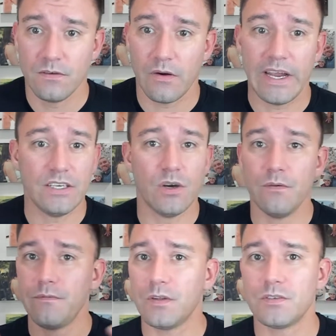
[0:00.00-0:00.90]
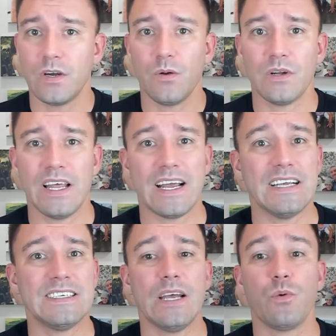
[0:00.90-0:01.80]
All right, don't filter anyone. Like
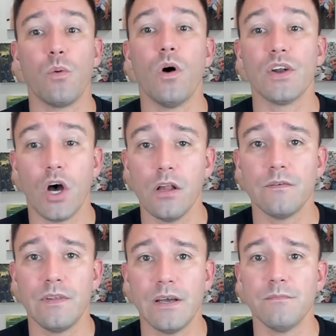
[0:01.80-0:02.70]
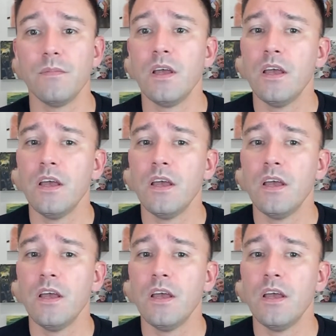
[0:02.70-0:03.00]
I said, we want all of them.